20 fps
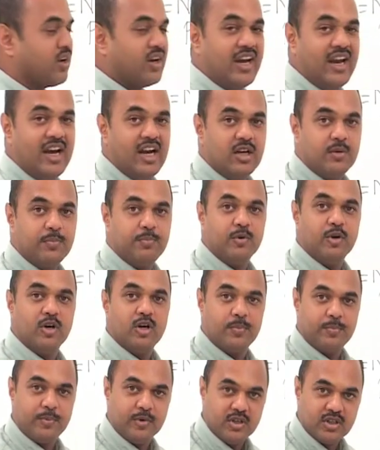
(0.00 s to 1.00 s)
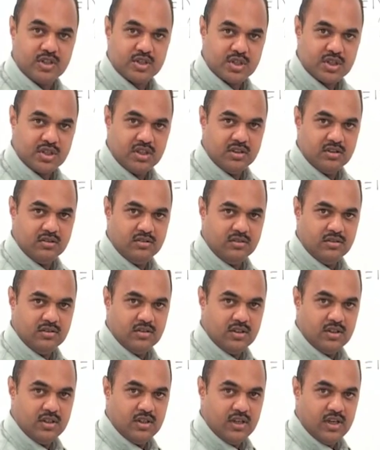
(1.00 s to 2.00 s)
rate per person
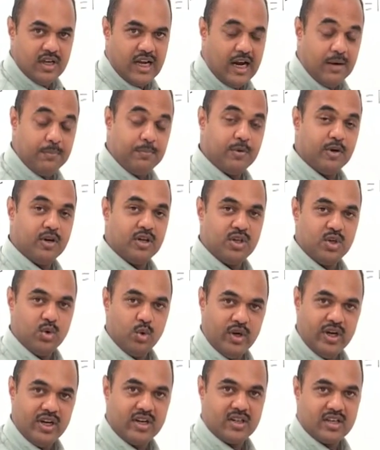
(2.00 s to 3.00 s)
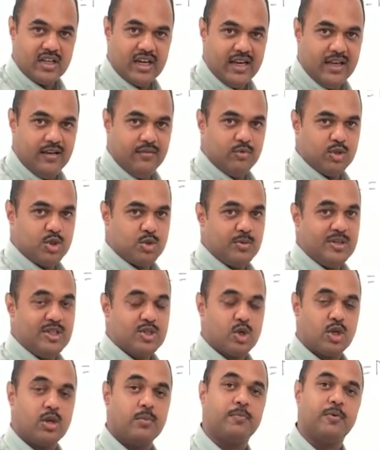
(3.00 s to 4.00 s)
and per unit time which
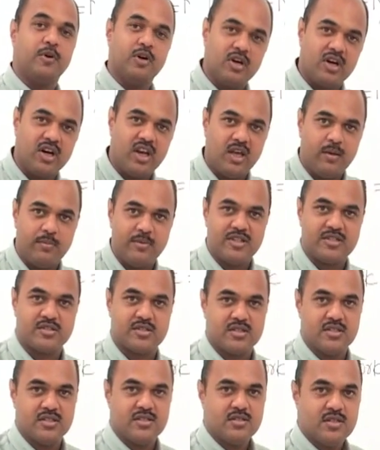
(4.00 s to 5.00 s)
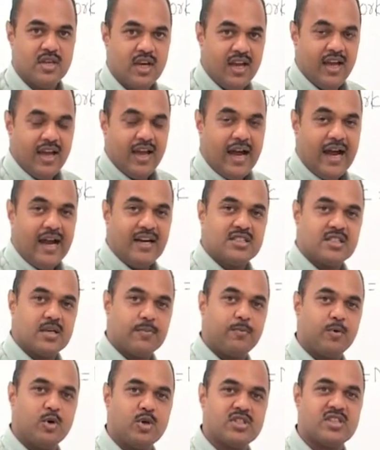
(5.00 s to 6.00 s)
means on a per day basis and
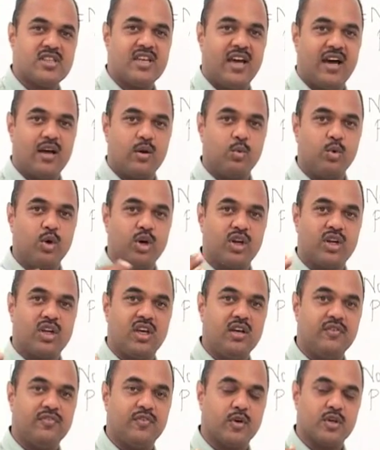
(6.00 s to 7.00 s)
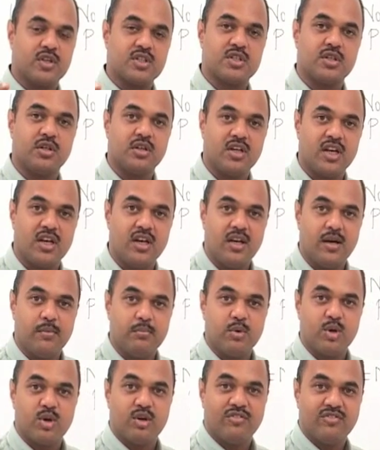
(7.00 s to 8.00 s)
suppose they are working for a certain
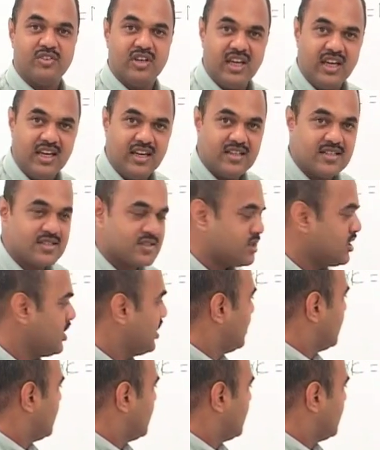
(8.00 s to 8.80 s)
number of days